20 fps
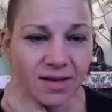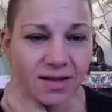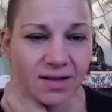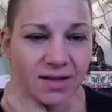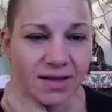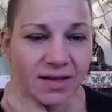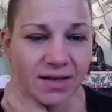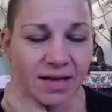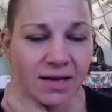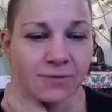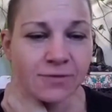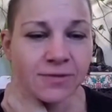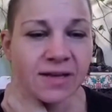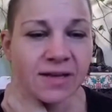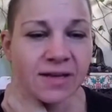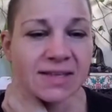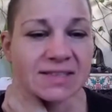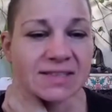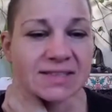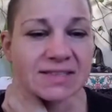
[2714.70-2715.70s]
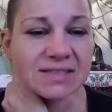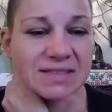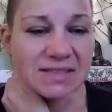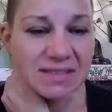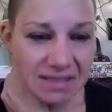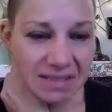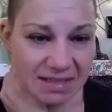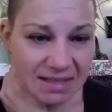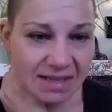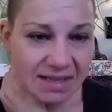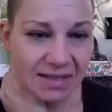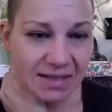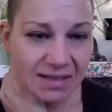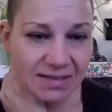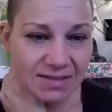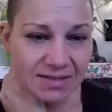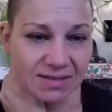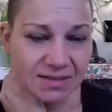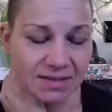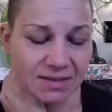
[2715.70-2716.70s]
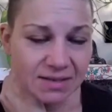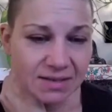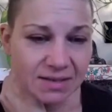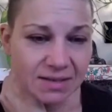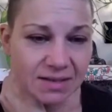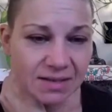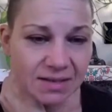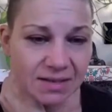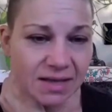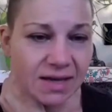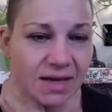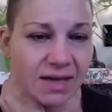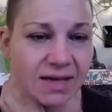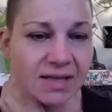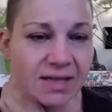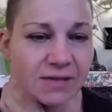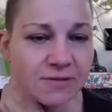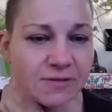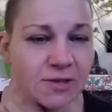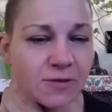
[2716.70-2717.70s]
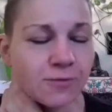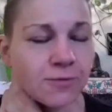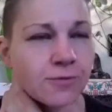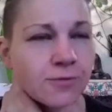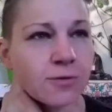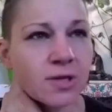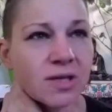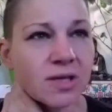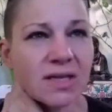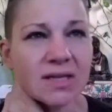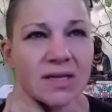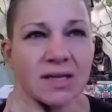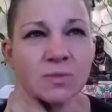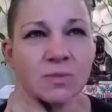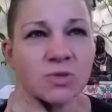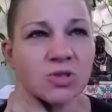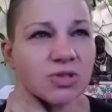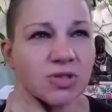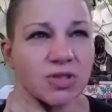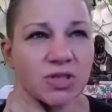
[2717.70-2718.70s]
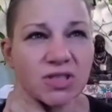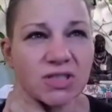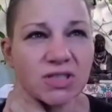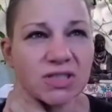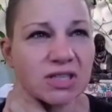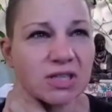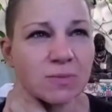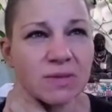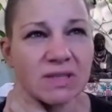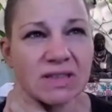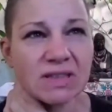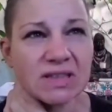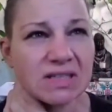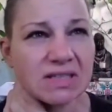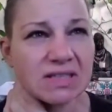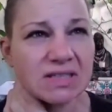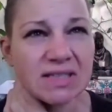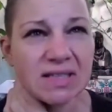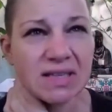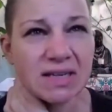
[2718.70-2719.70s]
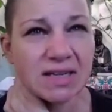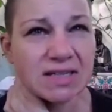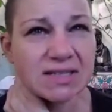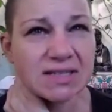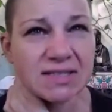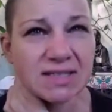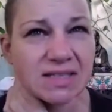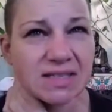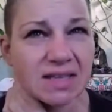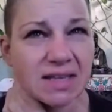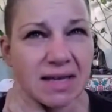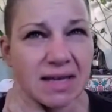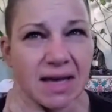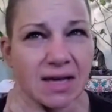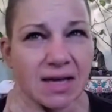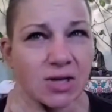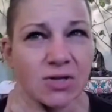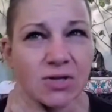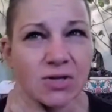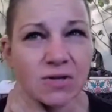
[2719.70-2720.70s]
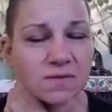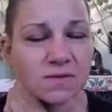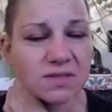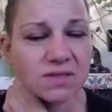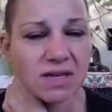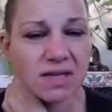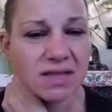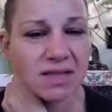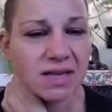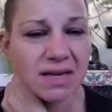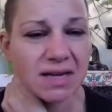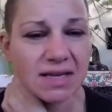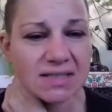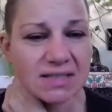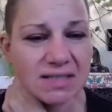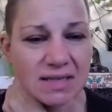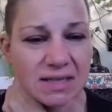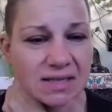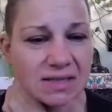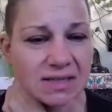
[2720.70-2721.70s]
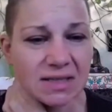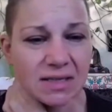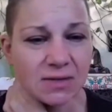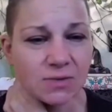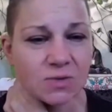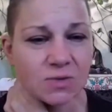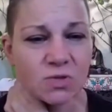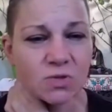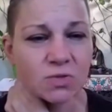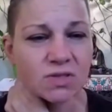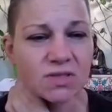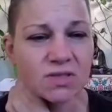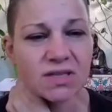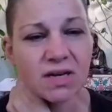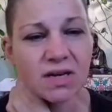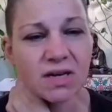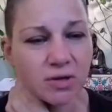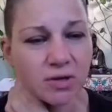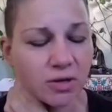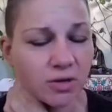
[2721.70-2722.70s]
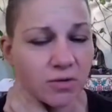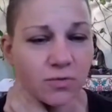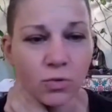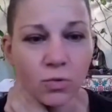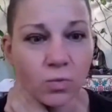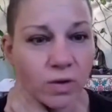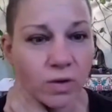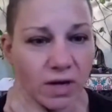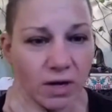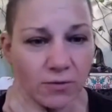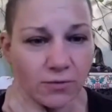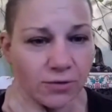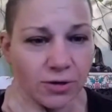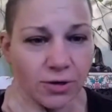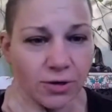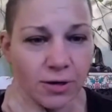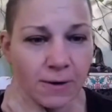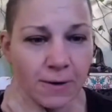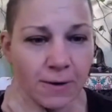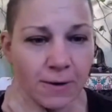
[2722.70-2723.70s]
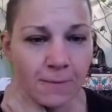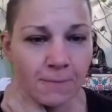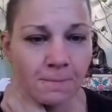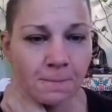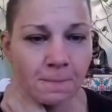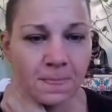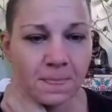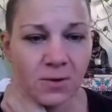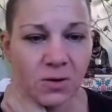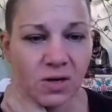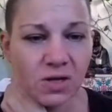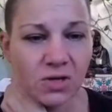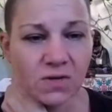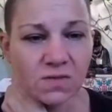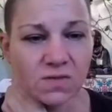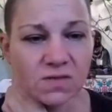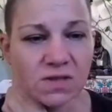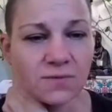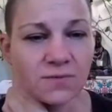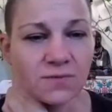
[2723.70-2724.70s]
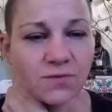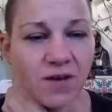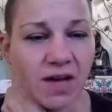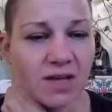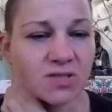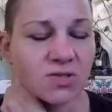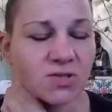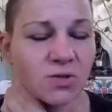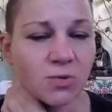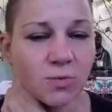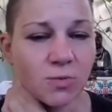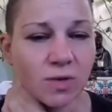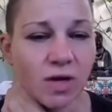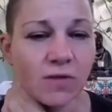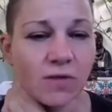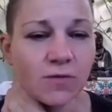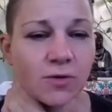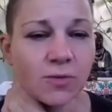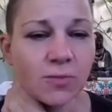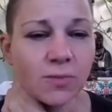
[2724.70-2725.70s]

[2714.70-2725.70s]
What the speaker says: Like I fucking did it. Like I lived it fully. And I'm sure there are going to be things that I see that I could have done that I didn't, that I was too scared of or whatever, or I could have done faster or whatever.